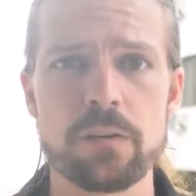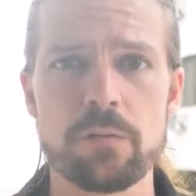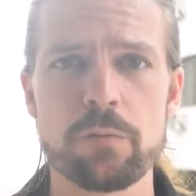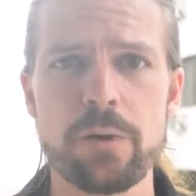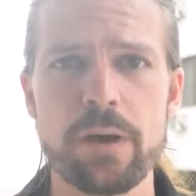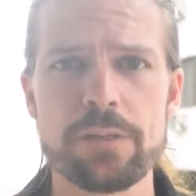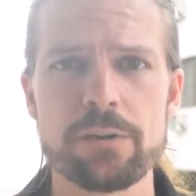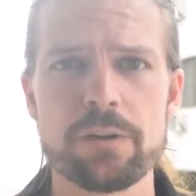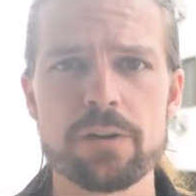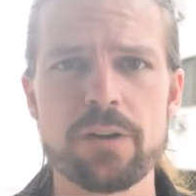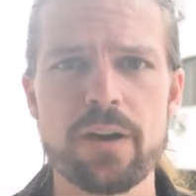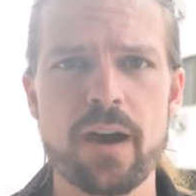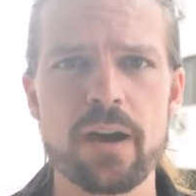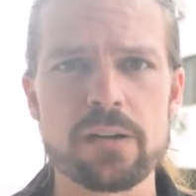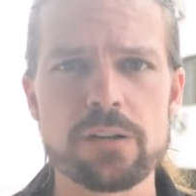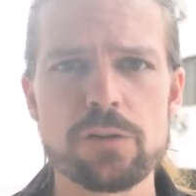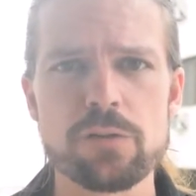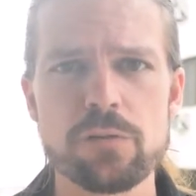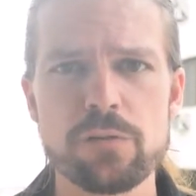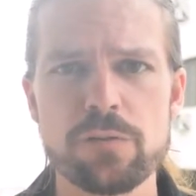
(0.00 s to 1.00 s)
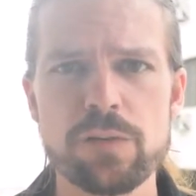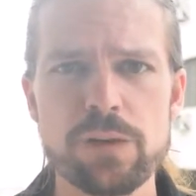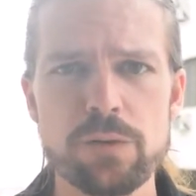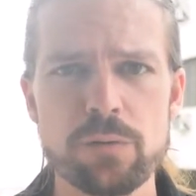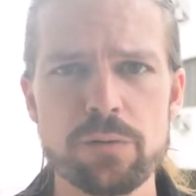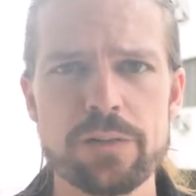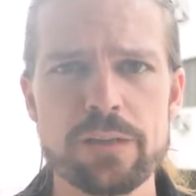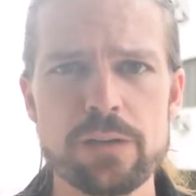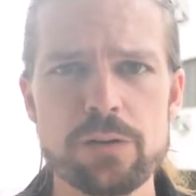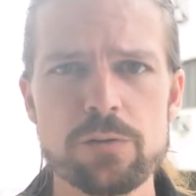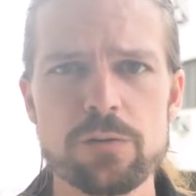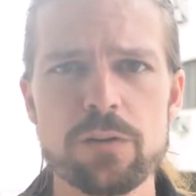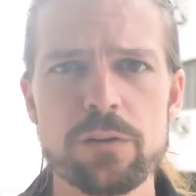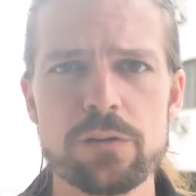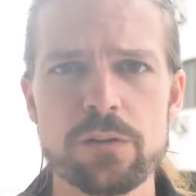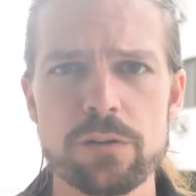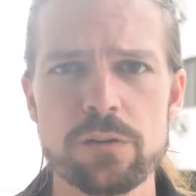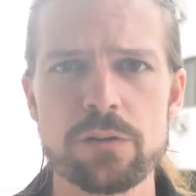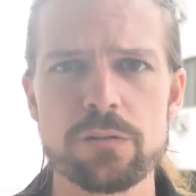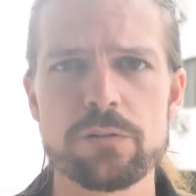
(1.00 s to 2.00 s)
of whether or not you feel that you
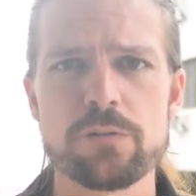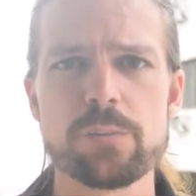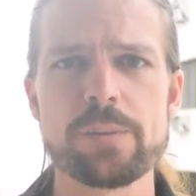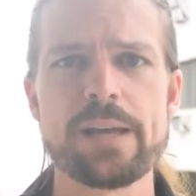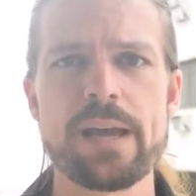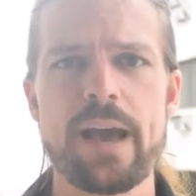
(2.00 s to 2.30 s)
deserve to be